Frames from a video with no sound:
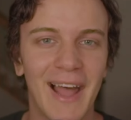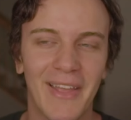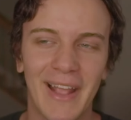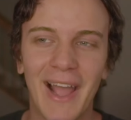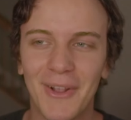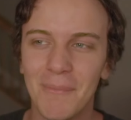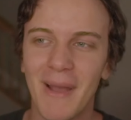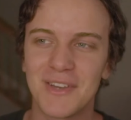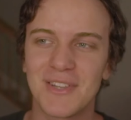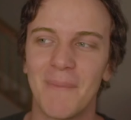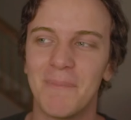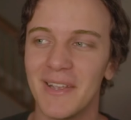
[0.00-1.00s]
Like I could
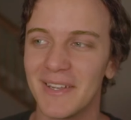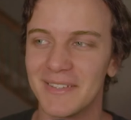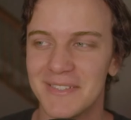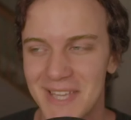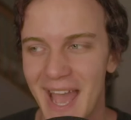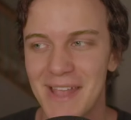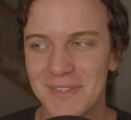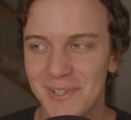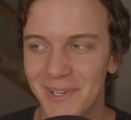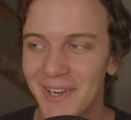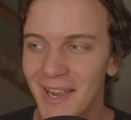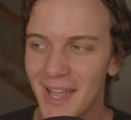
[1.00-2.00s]
imagine that being a
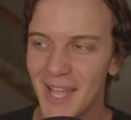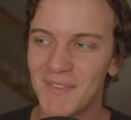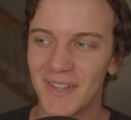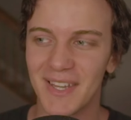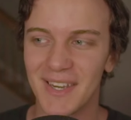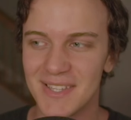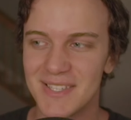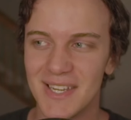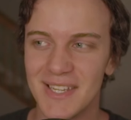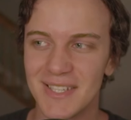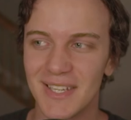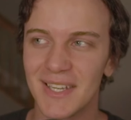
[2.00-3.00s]
disaster if at the end of the
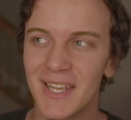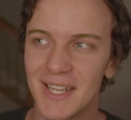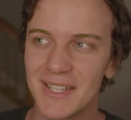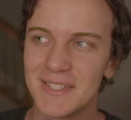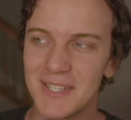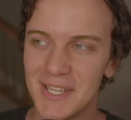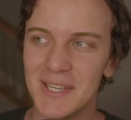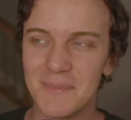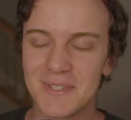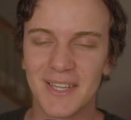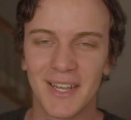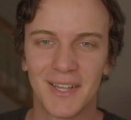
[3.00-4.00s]
season
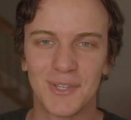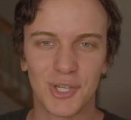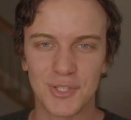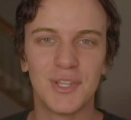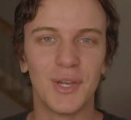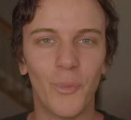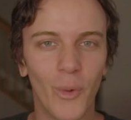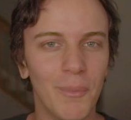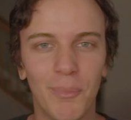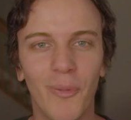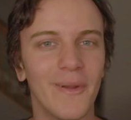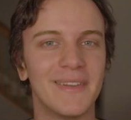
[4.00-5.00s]
teams just need
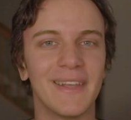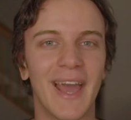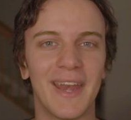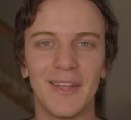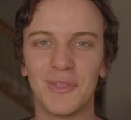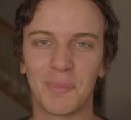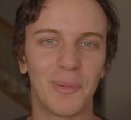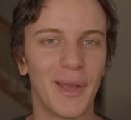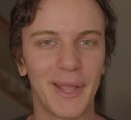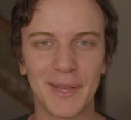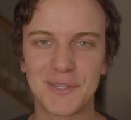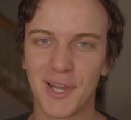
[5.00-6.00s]
one point to get in, they're
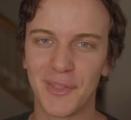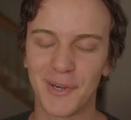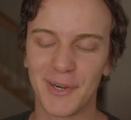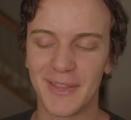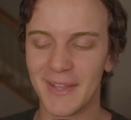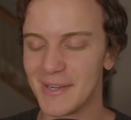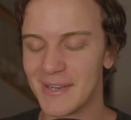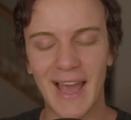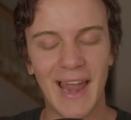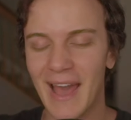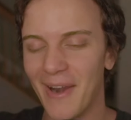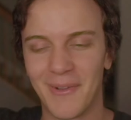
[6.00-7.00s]
playing each other, and they
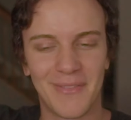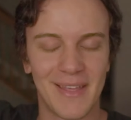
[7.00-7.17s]
I, I don't